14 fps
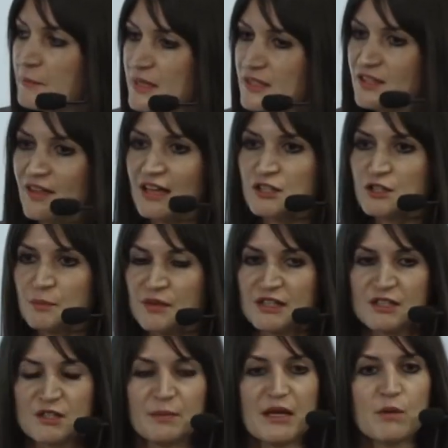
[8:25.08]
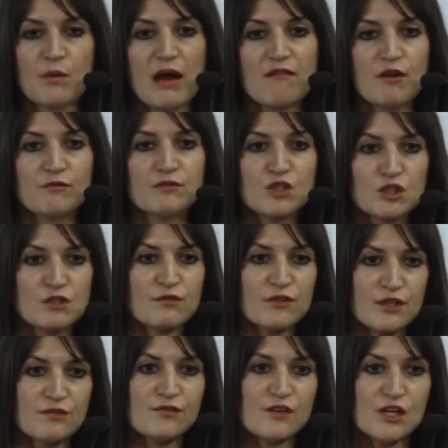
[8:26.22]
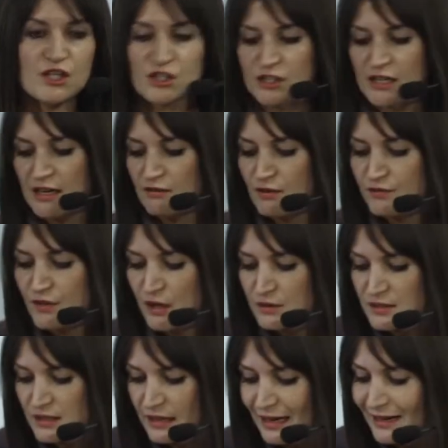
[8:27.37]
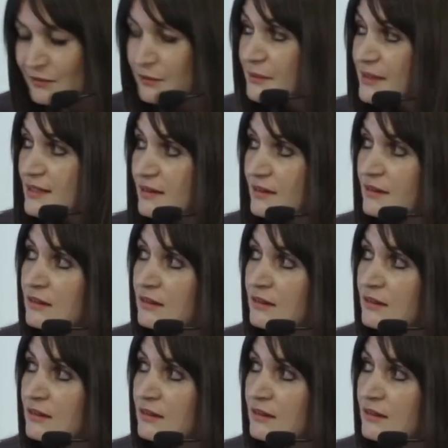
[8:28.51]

So that's something to be aware of just for the first year of those accounts.